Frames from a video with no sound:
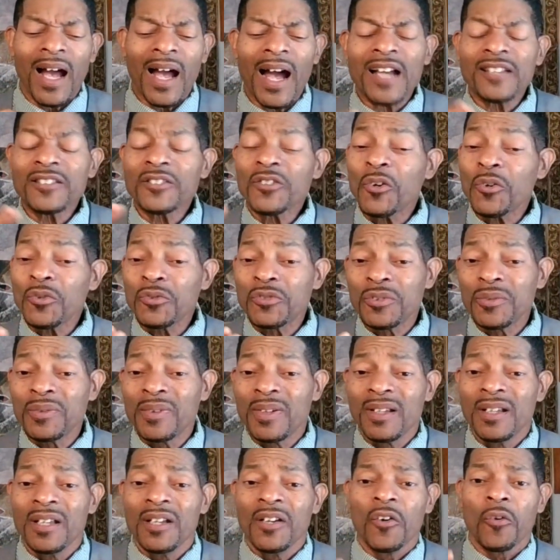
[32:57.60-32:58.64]
I told you,
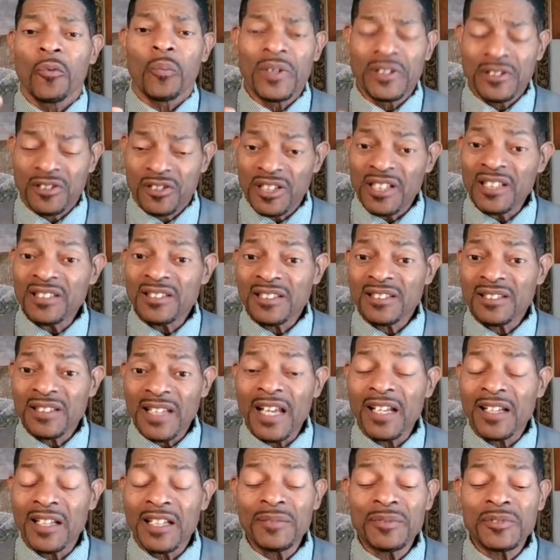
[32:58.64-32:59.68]
when Jesus
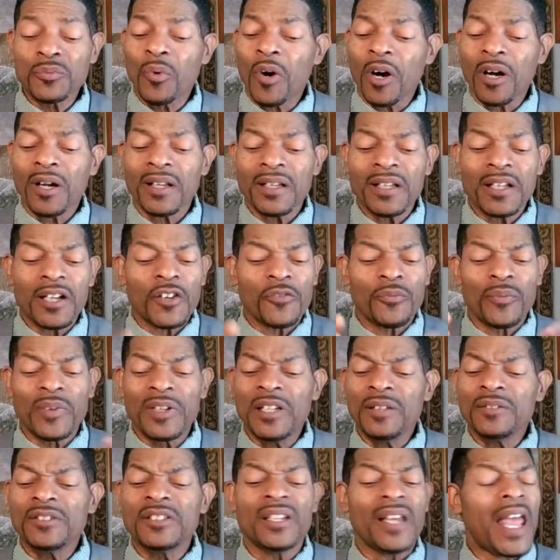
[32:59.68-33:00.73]
said he was walking the earth, when
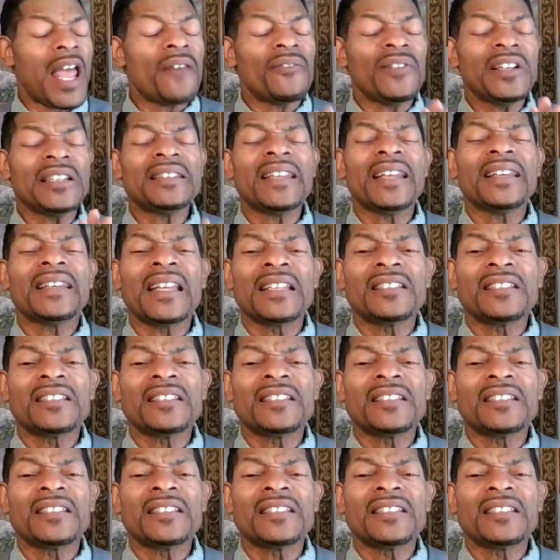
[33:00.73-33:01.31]
he did everything